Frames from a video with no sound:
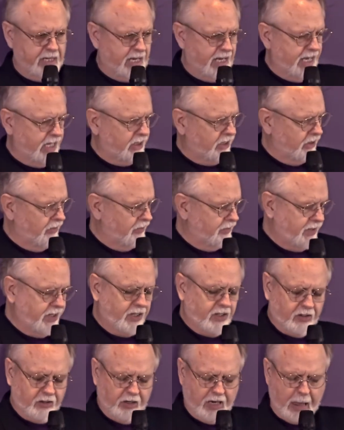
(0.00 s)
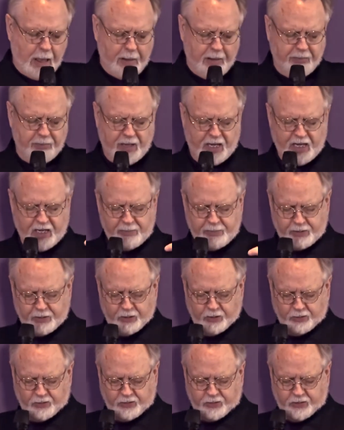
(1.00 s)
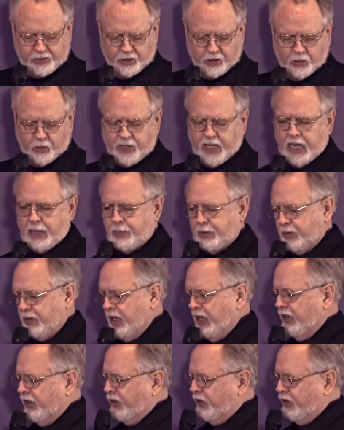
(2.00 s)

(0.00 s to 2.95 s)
I had configured my approach, the whole caper,